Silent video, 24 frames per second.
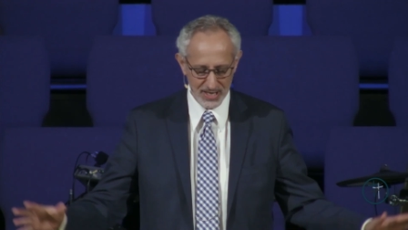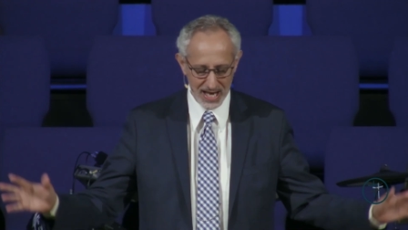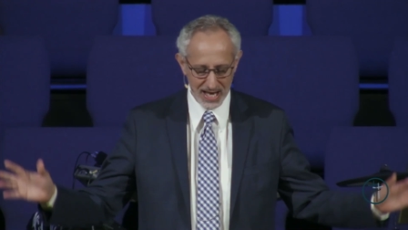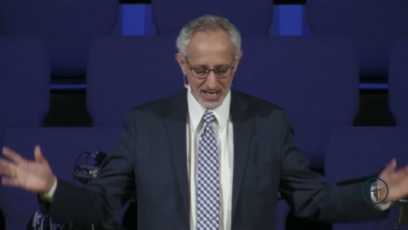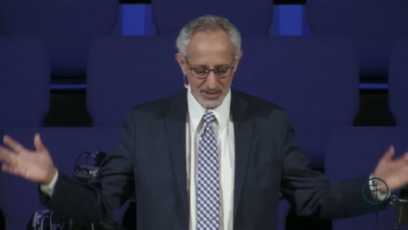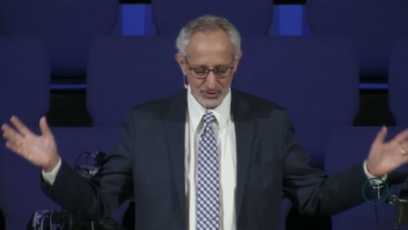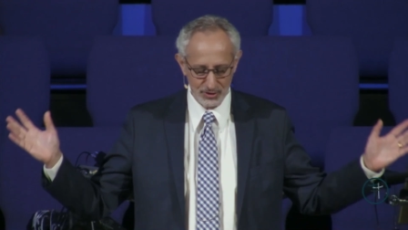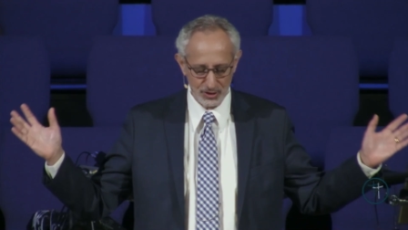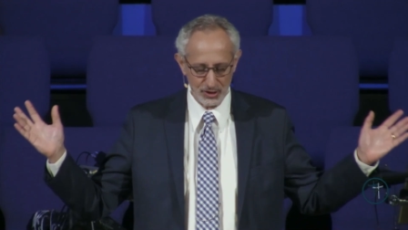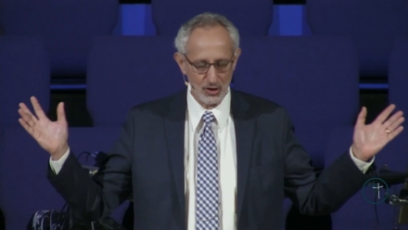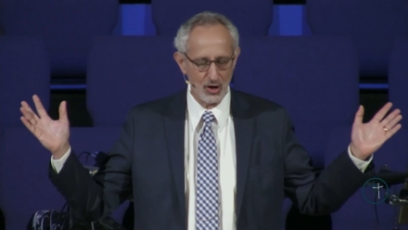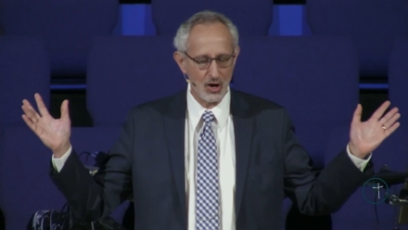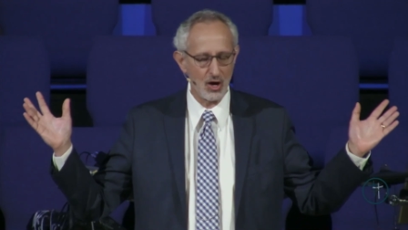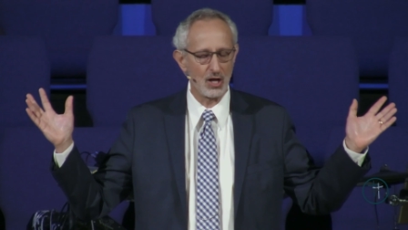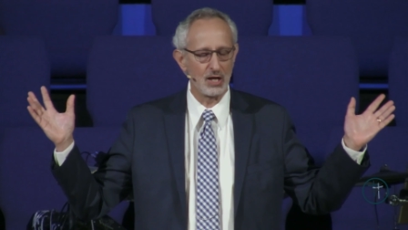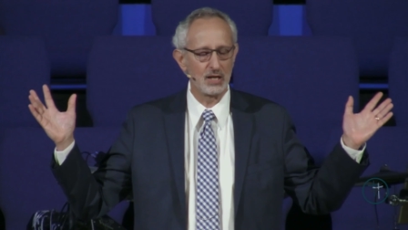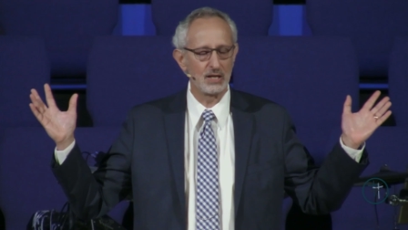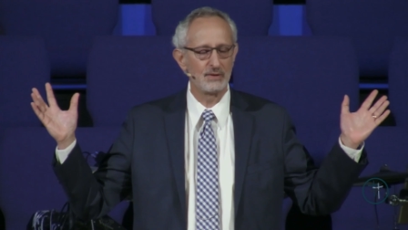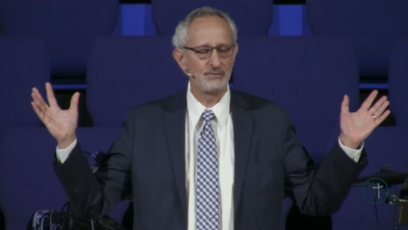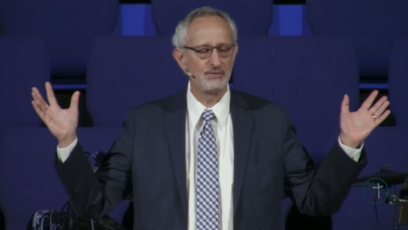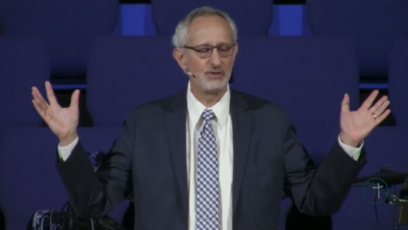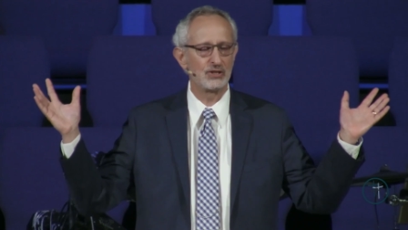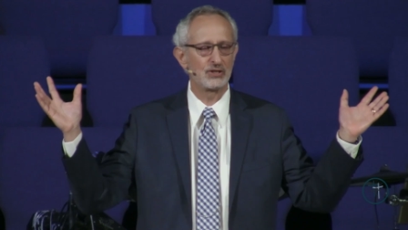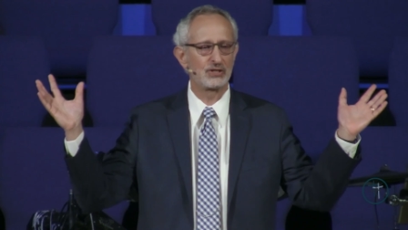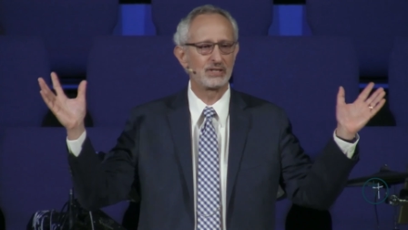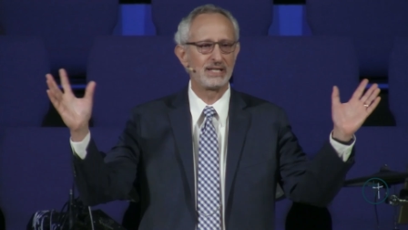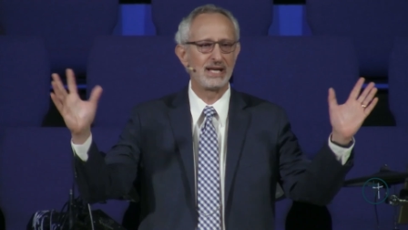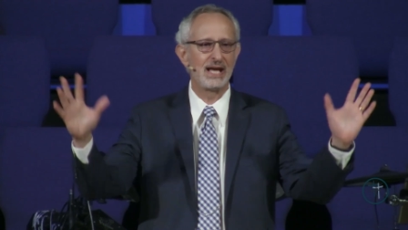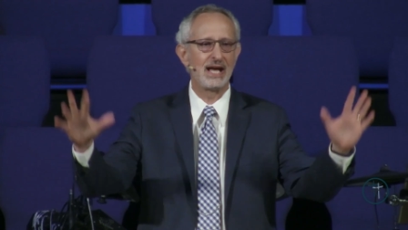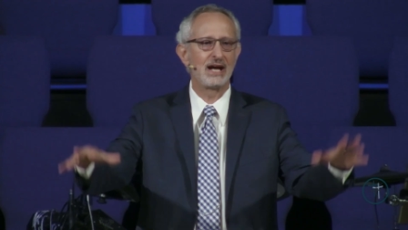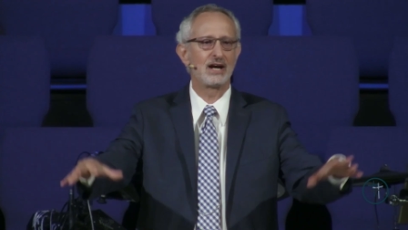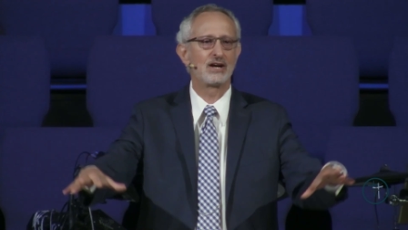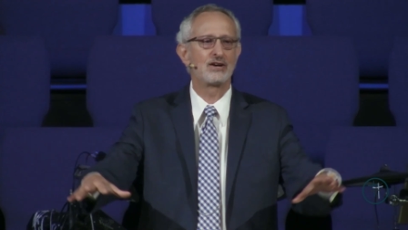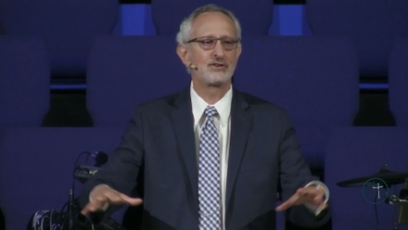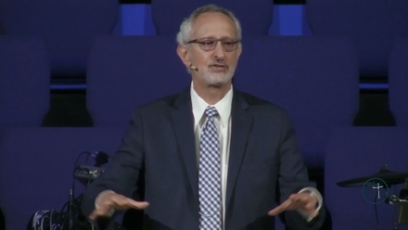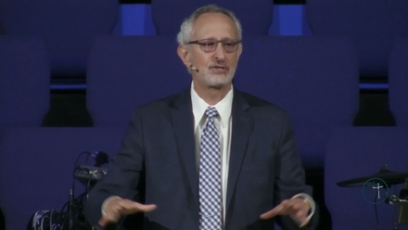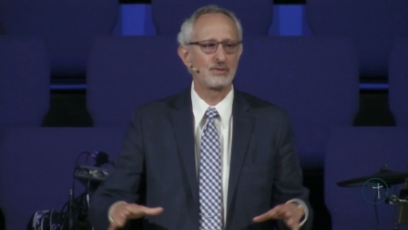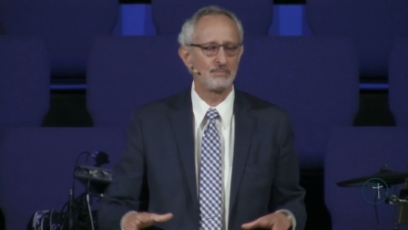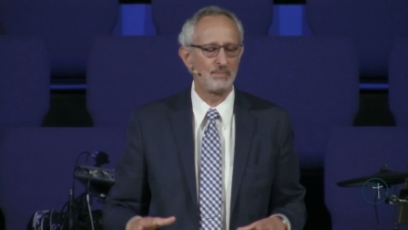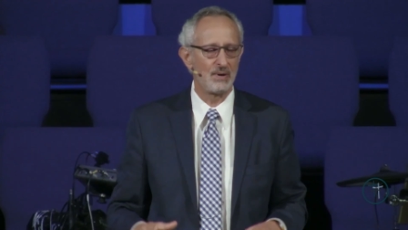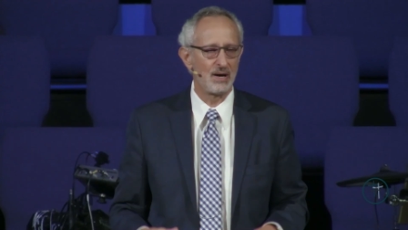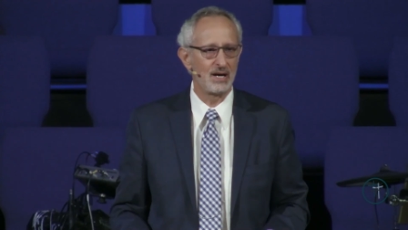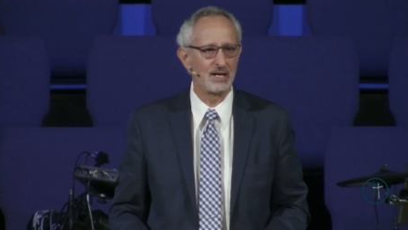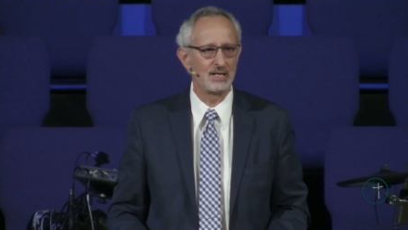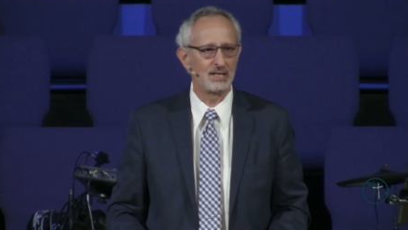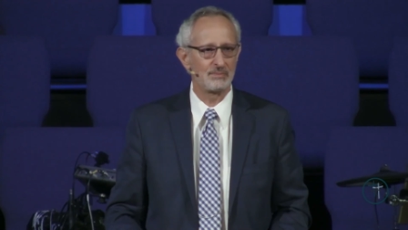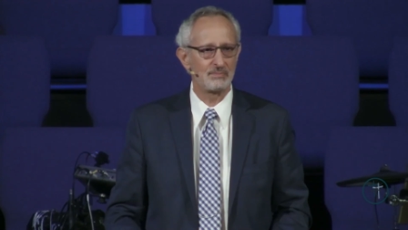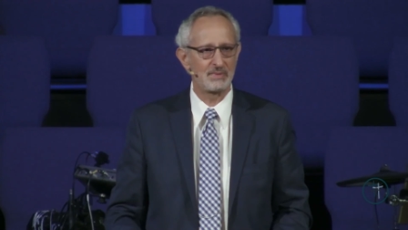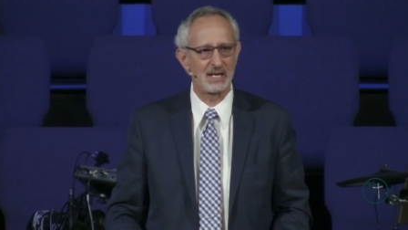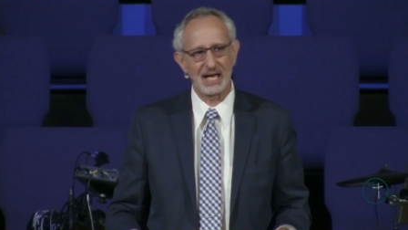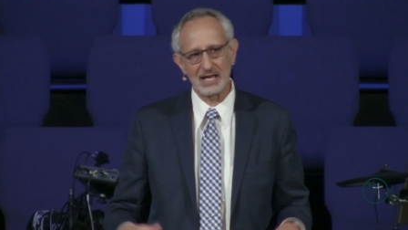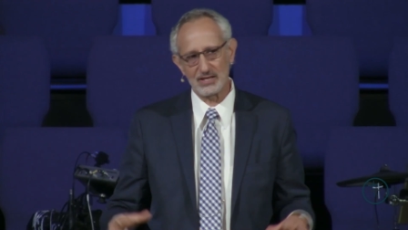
casting all of your cares upon him,